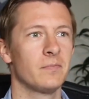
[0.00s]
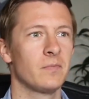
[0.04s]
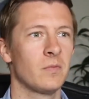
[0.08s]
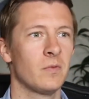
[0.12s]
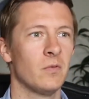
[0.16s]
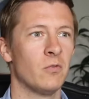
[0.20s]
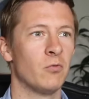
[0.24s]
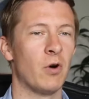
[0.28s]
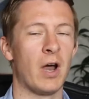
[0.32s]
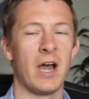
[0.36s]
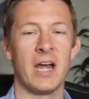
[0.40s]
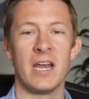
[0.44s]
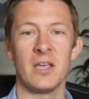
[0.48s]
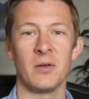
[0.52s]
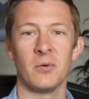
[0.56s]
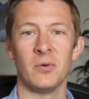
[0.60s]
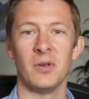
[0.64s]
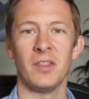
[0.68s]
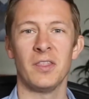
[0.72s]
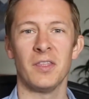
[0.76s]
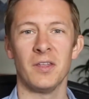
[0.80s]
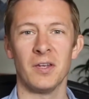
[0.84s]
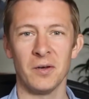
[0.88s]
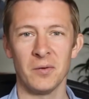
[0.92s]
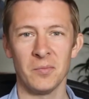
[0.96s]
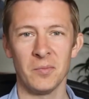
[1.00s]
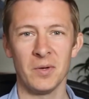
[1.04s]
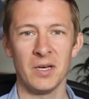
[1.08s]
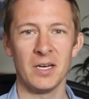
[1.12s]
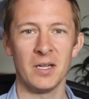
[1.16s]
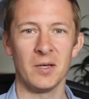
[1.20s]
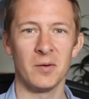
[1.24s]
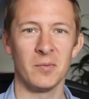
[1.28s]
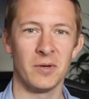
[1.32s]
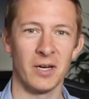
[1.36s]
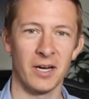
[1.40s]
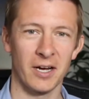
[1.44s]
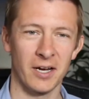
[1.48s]
writing with on
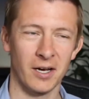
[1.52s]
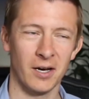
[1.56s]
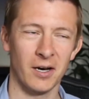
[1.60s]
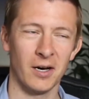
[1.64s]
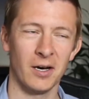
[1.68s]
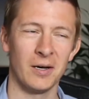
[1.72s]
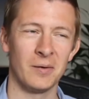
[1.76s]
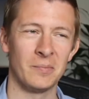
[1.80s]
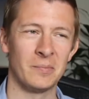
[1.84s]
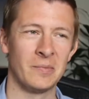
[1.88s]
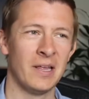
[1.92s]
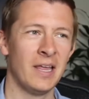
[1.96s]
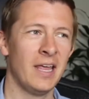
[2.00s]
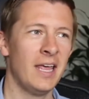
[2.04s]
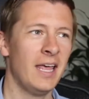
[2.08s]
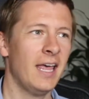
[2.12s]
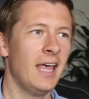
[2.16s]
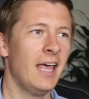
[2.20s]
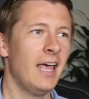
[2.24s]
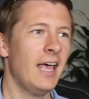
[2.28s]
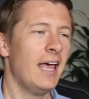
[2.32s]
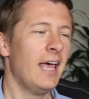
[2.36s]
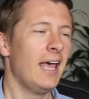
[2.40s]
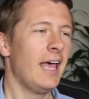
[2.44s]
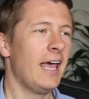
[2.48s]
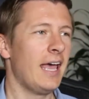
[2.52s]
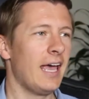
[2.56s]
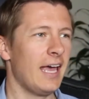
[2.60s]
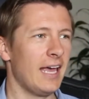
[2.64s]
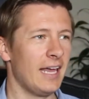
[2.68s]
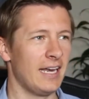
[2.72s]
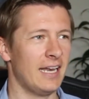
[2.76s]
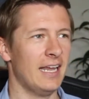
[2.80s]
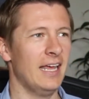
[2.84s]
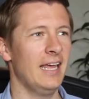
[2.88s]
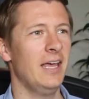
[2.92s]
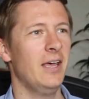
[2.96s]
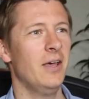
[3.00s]
medium.com.
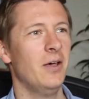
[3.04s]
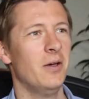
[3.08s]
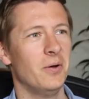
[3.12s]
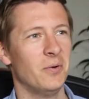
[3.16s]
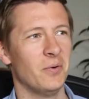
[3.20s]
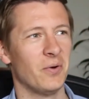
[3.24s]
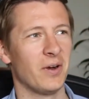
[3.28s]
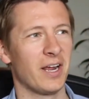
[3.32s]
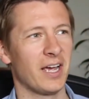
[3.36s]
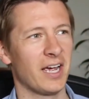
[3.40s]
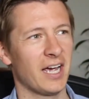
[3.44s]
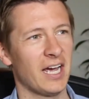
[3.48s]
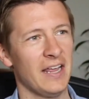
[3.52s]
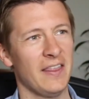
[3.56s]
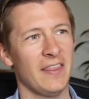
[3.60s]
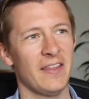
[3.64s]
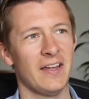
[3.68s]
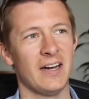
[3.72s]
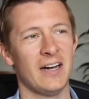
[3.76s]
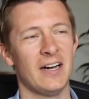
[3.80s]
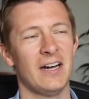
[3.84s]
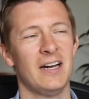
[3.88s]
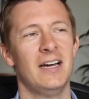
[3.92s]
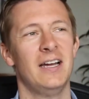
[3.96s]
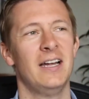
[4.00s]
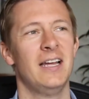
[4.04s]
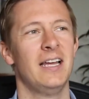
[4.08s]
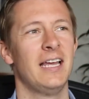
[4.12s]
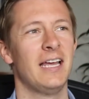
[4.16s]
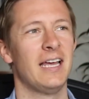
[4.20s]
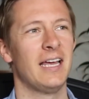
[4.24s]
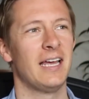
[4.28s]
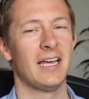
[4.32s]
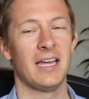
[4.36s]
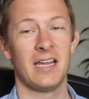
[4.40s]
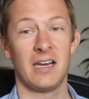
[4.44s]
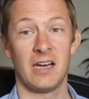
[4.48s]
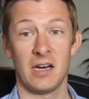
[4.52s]
And when I got there,
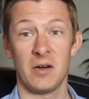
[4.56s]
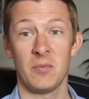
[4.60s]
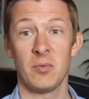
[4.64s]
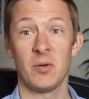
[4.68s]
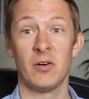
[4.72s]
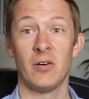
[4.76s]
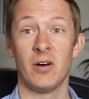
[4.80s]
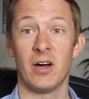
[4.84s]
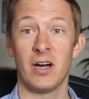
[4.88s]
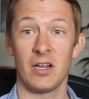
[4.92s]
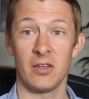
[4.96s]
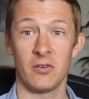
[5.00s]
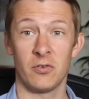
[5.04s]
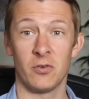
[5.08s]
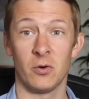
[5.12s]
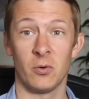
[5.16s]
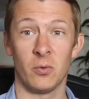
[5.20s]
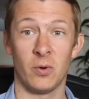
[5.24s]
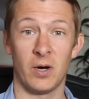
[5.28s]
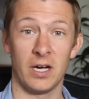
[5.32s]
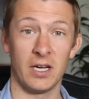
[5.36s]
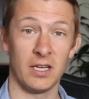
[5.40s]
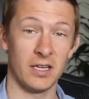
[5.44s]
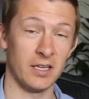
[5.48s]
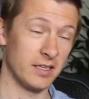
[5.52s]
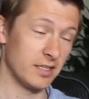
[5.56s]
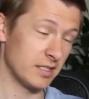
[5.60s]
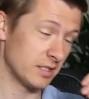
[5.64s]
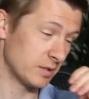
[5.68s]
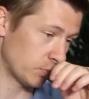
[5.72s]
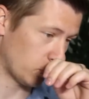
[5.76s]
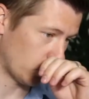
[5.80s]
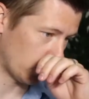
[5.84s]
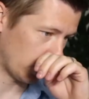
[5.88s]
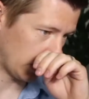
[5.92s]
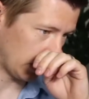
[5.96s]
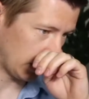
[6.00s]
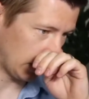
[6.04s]
and I'd been writing for a while at this
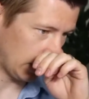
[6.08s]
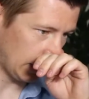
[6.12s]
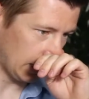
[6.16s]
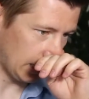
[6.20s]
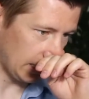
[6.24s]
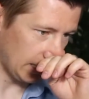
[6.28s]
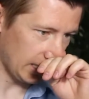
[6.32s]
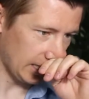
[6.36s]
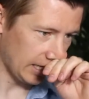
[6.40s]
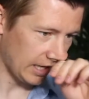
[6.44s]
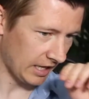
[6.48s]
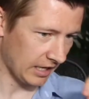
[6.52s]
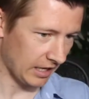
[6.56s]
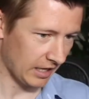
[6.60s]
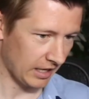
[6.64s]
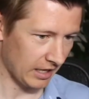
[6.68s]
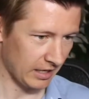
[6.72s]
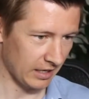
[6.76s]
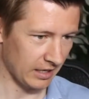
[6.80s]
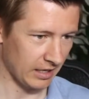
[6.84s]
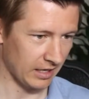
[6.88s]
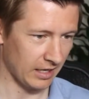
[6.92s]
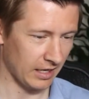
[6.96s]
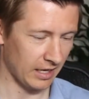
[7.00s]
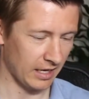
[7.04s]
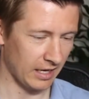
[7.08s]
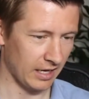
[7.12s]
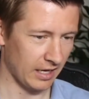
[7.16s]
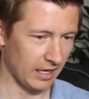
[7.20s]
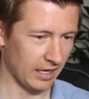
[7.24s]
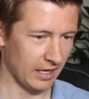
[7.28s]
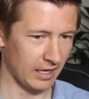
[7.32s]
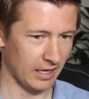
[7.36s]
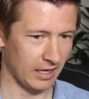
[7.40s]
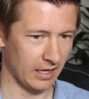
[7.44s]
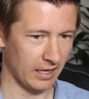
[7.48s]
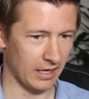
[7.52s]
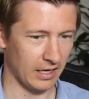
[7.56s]
point, and
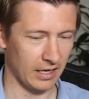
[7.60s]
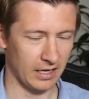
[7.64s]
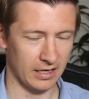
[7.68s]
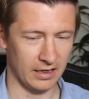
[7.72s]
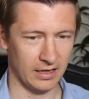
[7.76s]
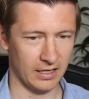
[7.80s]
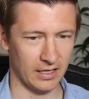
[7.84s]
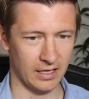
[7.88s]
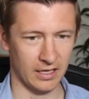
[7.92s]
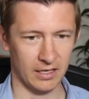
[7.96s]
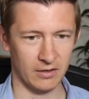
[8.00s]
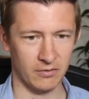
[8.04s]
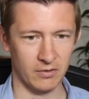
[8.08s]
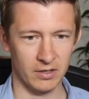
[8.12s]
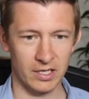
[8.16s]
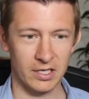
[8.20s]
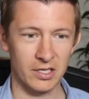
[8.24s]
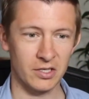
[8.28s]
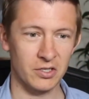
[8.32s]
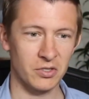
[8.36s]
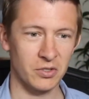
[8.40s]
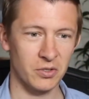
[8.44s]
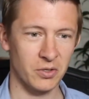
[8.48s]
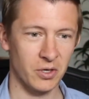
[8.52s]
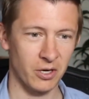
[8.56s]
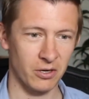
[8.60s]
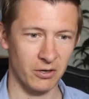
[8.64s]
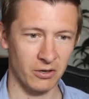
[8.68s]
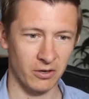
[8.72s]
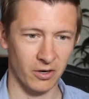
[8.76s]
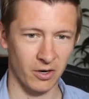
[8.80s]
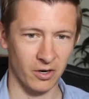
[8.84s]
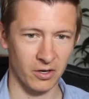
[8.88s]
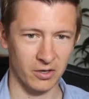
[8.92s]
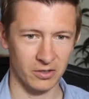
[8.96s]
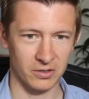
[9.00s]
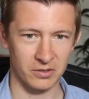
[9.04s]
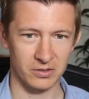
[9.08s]
I think I had written 200
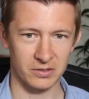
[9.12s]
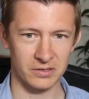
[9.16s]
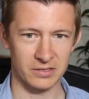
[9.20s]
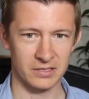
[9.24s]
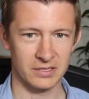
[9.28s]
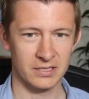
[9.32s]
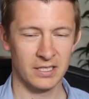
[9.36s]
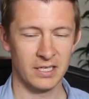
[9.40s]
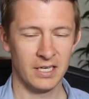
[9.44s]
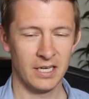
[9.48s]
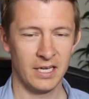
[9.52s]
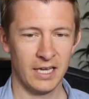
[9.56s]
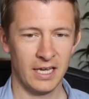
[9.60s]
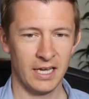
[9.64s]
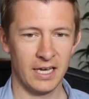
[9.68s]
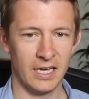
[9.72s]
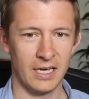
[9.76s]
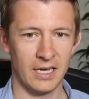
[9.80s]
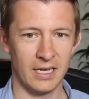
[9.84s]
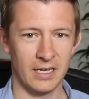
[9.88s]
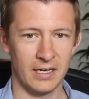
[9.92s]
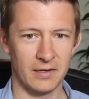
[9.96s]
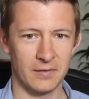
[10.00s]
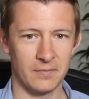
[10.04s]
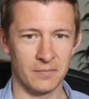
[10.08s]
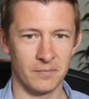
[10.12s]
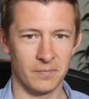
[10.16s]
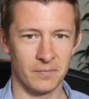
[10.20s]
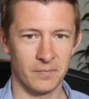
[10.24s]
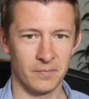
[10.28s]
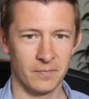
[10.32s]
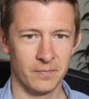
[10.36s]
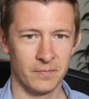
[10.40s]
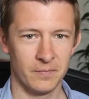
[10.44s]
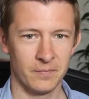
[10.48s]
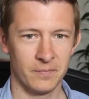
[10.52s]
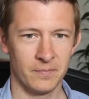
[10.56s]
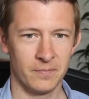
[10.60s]
articles
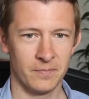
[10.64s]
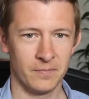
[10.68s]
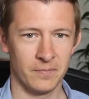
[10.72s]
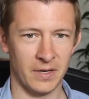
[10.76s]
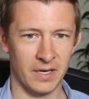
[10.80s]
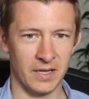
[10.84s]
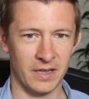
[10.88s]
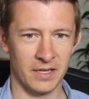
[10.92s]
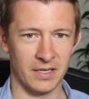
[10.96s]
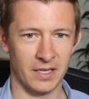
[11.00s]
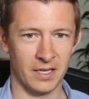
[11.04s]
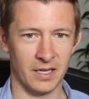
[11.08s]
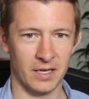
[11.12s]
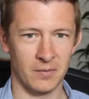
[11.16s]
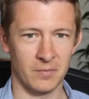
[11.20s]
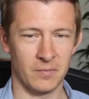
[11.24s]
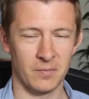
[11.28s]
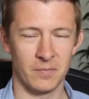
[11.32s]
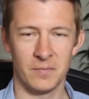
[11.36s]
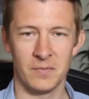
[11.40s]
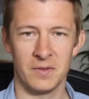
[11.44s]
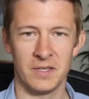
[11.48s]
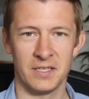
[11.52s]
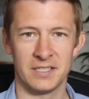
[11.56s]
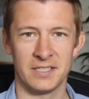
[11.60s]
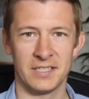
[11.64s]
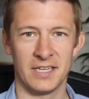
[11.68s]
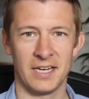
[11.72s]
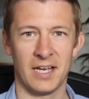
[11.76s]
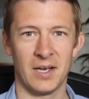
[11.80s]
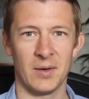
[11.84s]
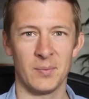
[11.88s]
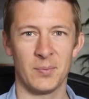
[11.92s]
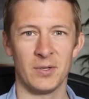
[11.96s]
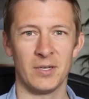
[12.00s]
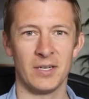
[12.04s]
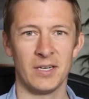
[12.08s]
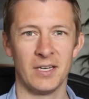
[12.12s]
by the time this had
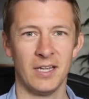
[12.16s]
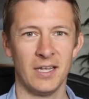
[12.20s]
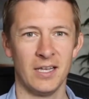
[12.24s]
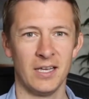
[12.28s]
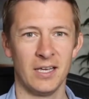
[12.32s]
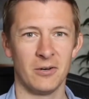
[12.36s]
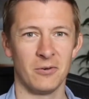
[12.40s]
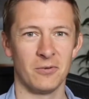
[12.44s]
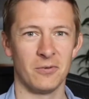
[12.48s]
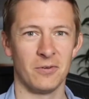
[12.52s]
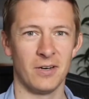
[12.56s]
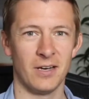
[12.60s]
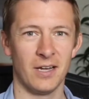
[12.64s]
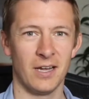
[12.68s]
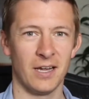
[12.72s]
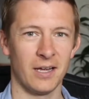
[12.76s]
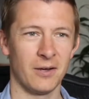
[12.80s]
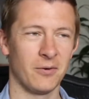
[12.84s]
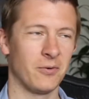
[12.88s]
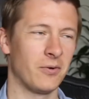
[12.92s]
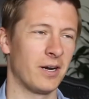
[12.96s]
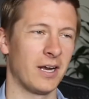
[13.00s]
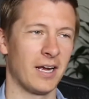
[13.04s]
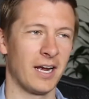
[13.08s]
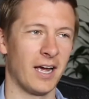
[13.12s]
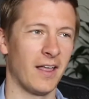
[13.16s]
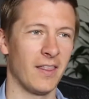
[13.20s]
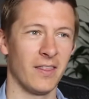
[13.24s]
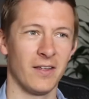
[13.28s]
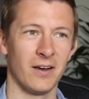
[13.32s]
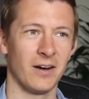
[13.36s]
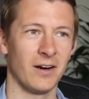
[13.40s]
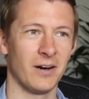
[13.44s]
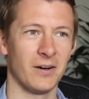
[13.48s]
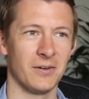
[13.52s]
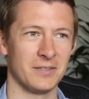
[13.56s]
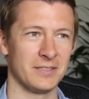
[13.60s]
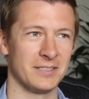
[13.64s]
happened. And when I got
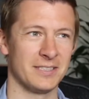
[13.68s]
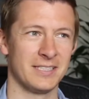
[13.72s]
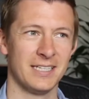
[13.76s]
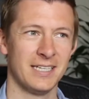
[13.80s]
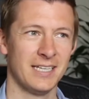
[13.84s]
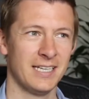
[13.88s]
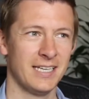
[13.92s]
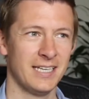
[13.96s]
there, I was,